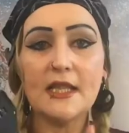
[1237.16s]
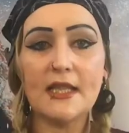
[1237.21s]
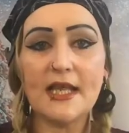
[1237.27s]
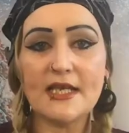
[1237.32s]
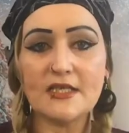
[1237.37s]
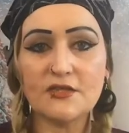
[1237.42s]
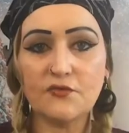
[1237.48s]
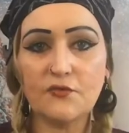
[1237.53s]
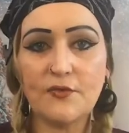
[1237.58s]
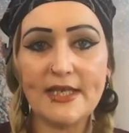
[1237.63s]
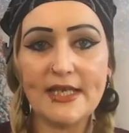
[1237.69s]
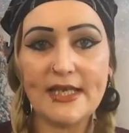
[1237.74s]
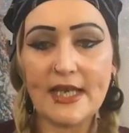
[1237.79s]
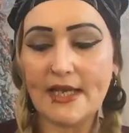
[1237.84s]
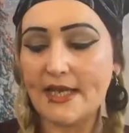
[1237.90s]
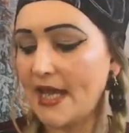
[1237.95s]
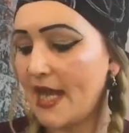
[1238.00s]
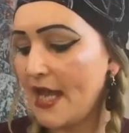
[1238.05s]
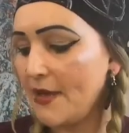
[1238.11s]
Let's
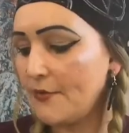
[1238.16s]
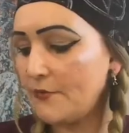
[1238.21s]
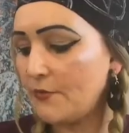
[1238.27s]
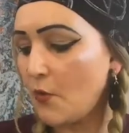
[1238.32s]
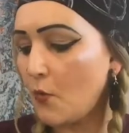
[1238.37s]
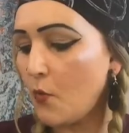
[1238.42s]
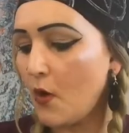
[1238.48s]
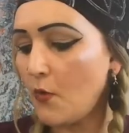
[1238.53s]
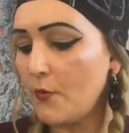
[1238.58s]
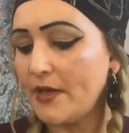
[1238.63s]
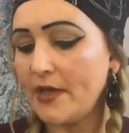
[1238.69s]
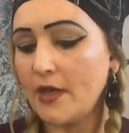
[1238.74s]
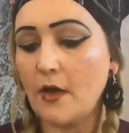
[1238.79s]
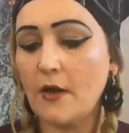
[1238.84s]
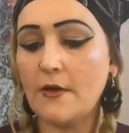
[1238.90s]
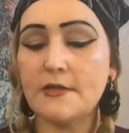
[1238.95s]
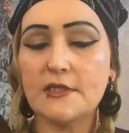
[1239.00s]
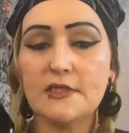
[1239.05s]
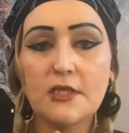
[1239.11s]
recount what we
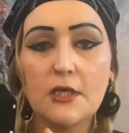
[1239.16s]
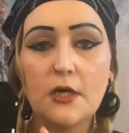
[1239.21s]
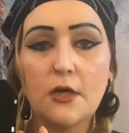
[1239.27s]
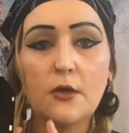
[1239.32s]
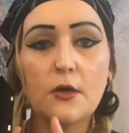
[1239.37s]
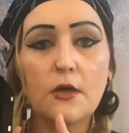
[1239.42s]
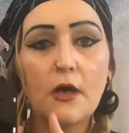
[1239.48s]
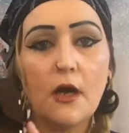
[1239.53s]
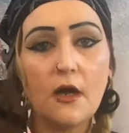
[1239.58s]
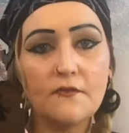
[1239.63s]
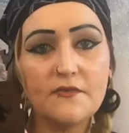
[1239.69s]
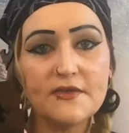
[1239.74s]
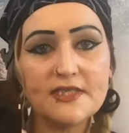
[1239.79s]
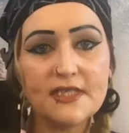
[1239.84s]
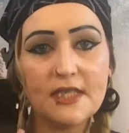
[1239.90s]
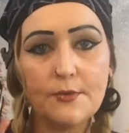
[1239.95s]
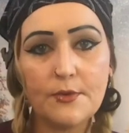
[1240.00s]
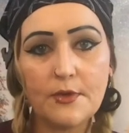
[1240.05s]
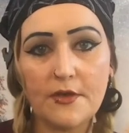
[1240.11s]
got. So
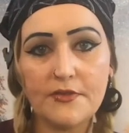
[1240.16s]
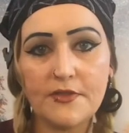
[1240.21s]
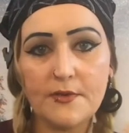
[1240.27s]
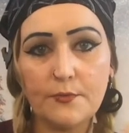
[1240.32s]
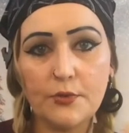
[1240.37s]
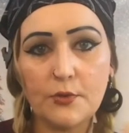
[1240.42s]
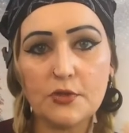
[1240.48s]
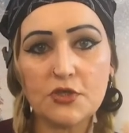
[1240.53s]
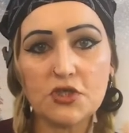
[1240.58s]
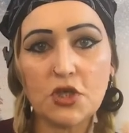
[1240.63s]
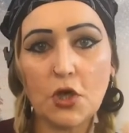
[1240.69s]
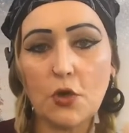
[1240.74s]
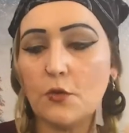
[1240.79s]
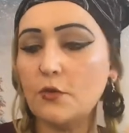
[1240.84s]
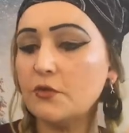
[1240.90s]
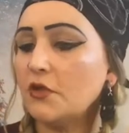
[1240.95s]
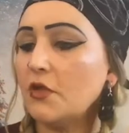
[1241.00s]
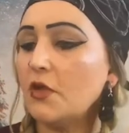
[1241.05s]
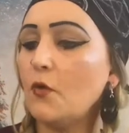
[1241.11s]
obviously we've got the brush
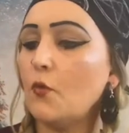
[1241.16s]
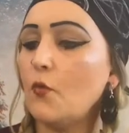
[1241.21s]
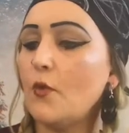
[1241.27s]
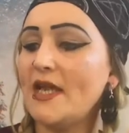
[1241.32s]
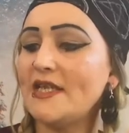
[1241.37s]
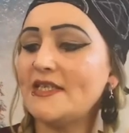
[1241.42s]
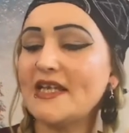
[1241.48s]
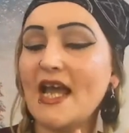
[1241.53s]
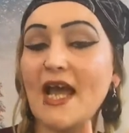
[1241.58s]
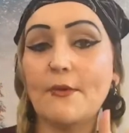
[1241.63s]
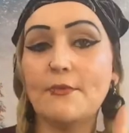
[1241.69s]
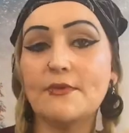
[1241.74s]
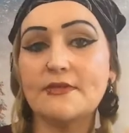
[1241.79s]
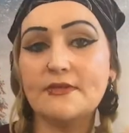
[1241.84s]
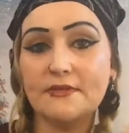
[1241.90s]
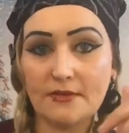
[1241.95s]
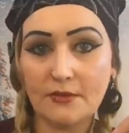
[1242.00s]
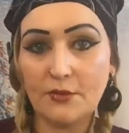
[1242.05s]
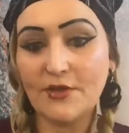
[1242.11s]
holder, which I
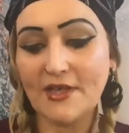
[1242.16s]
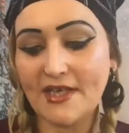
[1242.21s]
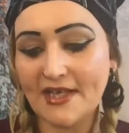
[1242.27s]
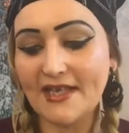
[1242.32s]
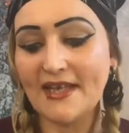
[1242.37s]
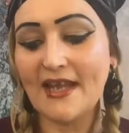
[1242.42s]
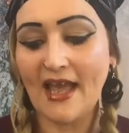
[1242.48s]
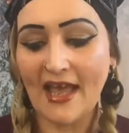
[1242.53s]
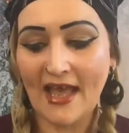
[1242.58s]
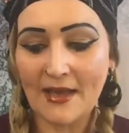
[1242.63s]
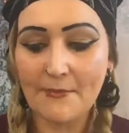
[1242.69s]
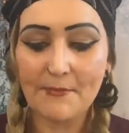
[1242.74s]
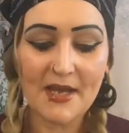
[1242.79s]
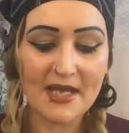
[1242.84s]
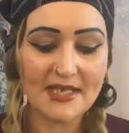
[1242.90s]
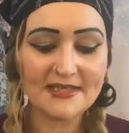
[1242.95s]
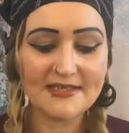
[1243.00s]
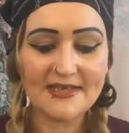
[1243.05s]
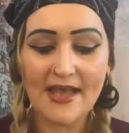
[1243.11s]
was looking at
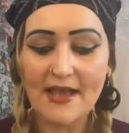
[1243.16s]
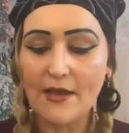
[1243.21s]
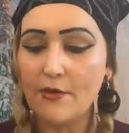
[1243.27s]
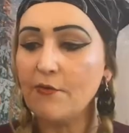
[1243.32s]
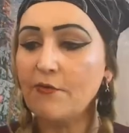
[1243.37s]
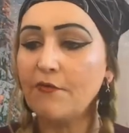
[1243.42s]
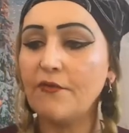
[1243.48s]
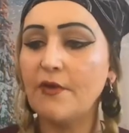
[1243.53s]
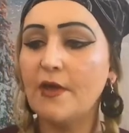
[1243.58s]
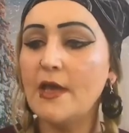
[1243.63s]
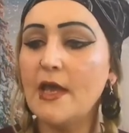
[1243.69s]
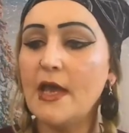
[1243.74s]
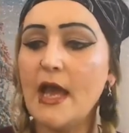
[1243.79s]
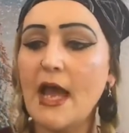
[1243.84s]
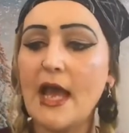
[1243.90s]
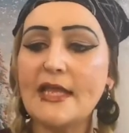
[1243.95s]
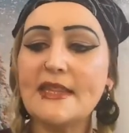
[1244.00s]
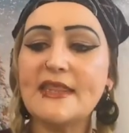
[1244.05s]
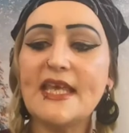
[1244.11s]
myself.
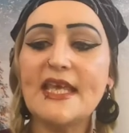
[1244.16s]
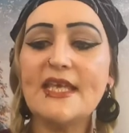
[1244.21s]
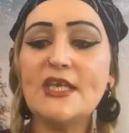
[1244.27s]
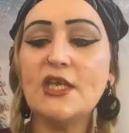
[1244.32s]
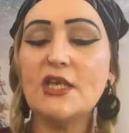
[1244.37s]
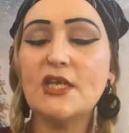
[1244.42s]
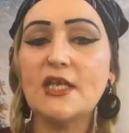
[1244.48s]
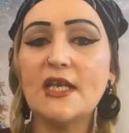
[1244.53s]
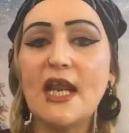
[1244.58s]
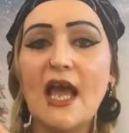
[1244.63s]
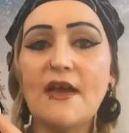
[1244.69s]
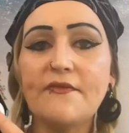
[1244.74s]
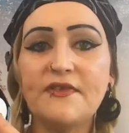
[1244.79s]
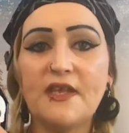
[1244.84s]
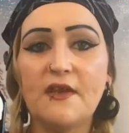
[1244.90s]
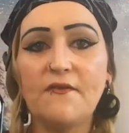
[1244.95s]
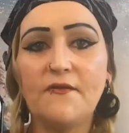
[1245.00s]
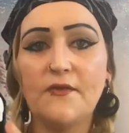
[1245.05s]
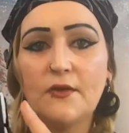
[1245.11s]
I think you can have
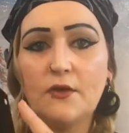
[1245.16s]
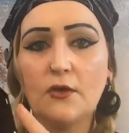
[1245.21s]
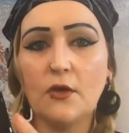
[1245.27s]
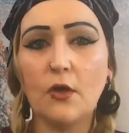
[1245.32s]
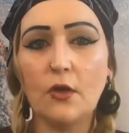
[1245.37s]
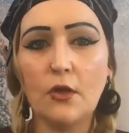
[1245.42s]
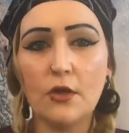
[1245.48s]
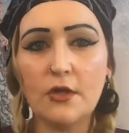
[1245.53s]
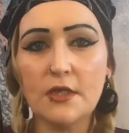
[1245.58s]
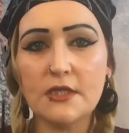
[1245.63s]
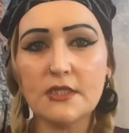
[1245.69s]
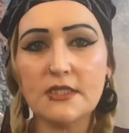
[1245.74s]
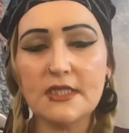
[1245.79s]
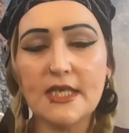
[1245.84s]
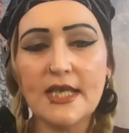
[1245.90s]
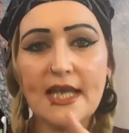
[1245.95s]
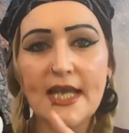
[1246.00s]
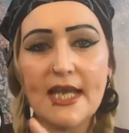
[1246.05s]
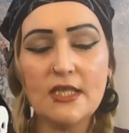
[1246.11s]
different
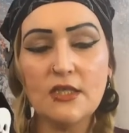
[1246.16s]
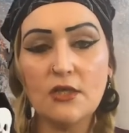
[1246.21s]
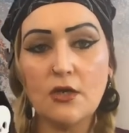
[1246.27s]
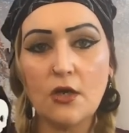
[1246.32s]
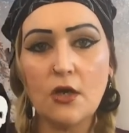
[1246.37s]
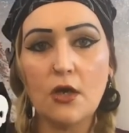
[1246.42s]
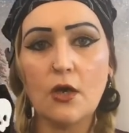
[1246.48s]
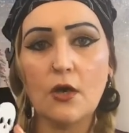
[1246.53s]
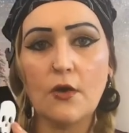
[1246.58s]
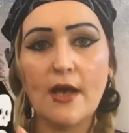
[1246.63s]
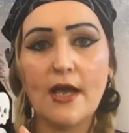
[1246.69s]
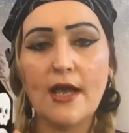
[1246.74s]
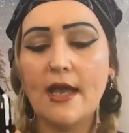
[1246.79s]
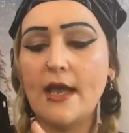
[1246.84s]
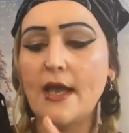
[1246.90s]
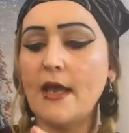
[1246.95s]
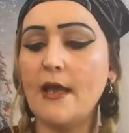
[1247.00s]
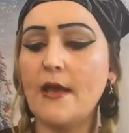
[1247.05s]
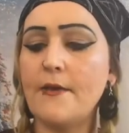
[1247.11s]
colours in your
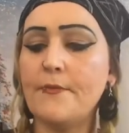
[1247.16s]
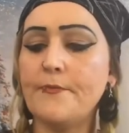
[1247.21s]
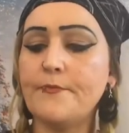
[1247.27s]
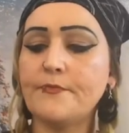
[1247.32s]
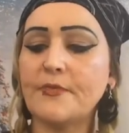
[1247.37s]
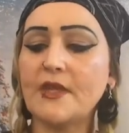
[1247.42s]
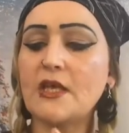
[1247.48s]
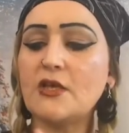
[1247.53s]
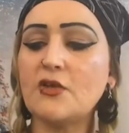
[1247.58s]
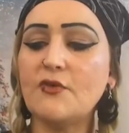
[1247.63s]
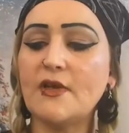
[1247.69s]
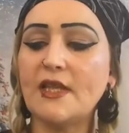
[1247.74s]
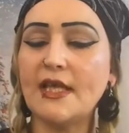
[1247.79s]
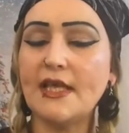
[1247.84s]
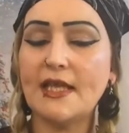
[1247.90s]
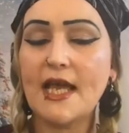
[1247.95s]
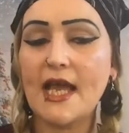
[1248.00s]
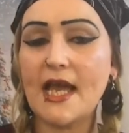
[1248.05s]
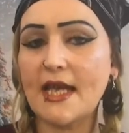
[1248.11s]

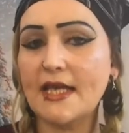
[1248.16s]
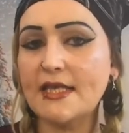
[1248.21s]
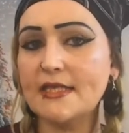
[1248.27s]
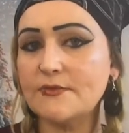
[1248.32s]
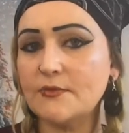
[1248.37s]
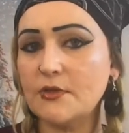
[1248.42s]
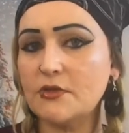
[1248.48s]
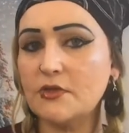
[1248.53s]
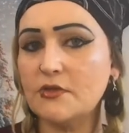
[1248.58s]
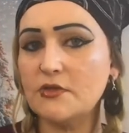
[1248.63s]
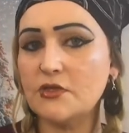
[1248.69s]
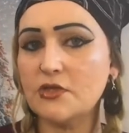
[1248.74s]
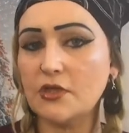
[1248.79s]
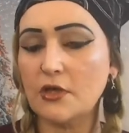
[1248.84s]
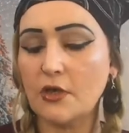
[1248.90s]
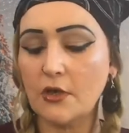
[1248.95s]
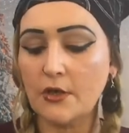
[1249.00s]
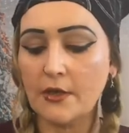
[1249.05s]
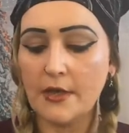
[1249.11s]
acrylic, guys. I'm not too
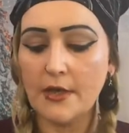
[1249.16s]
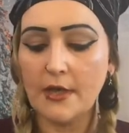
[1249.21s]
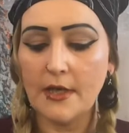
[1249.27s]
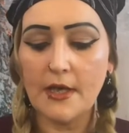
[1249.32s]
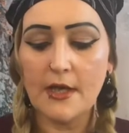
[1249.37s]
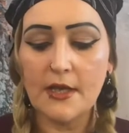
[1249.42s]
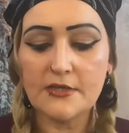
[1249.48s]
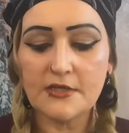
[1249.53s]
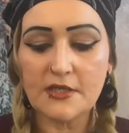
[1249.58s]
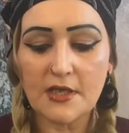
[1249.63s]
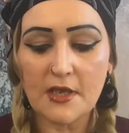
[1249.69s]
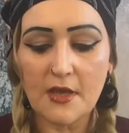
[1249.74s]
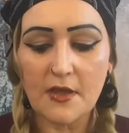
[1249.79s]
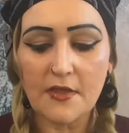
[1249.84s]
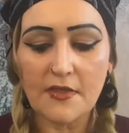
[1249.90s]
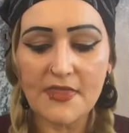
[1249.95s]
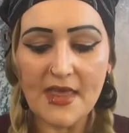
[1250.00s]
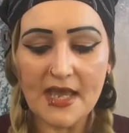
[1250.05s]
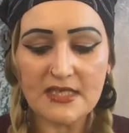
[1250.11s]
sure. So
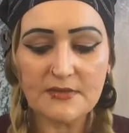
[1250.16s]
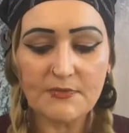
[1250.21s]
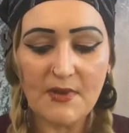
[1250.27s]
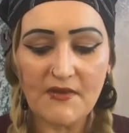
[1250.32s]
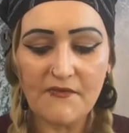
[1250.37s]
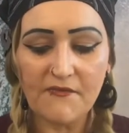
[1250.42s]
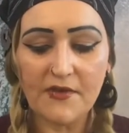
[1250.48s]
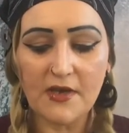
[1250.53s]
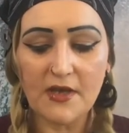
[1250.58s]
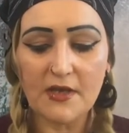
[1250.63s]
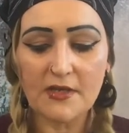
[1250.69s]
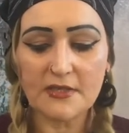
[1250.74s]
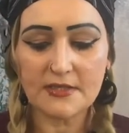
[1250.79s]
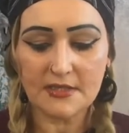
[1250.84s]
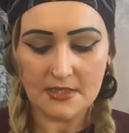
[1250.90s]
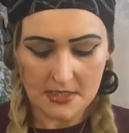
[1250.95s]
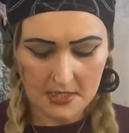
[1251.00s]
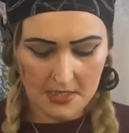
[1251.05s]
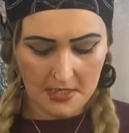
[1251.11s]
that's my
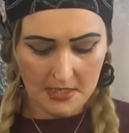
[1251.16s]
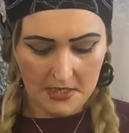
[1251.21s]
first.